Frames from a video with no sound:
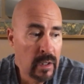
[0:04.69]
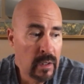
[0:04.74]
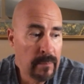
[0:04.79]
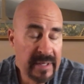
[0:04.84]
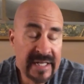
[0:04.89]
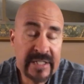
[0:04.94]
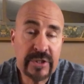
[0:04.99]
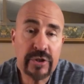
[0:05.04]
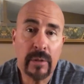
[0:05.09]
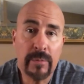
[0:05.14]

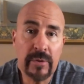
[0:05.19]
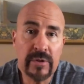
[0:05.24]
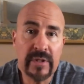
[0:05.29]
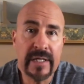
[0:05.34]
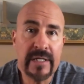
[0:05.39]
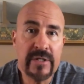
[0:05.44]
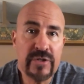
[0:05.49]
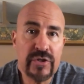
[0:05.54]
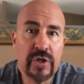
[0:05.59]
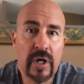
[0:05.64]
Big trouble,
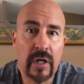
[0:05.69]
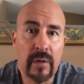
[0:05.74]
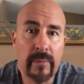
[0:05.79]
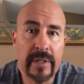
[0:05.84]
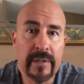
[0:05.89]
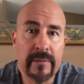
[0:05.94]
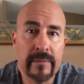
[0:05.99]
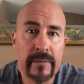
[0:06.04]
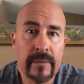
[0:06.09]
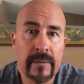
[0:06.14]
ladies and
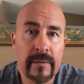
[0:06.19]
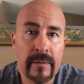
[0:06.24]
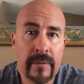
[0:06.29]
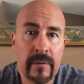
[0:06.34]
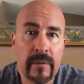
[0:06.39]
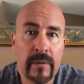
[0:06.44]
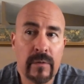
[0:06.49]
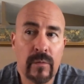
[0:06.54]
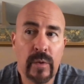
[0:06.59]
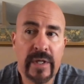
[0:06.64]
gentlemen.
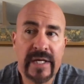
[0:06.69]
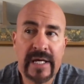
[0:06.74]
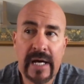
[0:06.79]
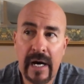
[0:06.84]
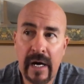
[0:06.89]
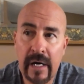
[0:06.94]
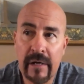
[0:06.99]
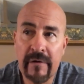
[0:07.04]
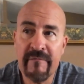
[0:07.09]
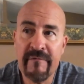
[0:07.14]
We
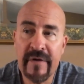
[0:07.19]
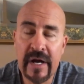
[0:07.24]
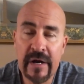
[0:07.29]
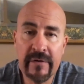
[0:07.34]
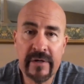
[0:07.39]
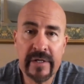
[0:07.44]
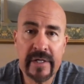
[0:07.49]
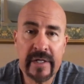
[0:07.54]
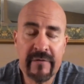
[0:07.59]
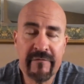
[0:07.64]
got
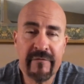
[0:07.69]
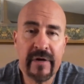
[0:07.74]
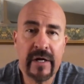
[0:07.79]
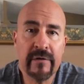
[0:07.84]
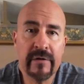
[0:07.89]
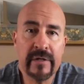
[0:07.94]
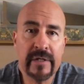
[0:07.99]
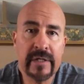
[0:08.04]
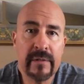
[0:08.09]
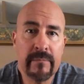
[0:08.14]
very,
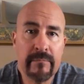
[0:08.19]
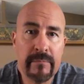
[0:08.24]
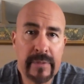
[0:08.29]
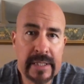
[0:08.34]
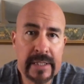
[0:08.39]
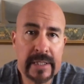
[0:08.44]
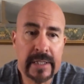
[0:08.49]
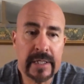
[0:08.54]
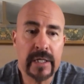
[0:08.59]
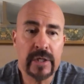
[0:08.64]
very
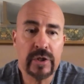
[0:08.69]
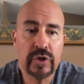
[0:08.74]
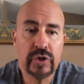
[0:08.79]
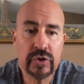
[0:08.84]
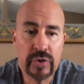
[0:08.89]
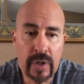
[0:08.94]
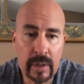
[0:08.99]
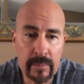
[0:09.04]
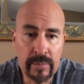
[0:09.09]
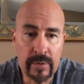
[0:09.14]
big
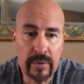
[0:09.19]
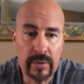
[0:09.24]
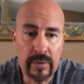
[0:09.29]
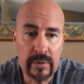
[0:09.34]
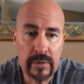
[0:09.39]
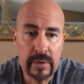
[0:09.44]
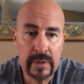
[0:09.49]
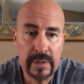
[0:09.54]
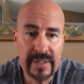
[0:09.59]
trouble.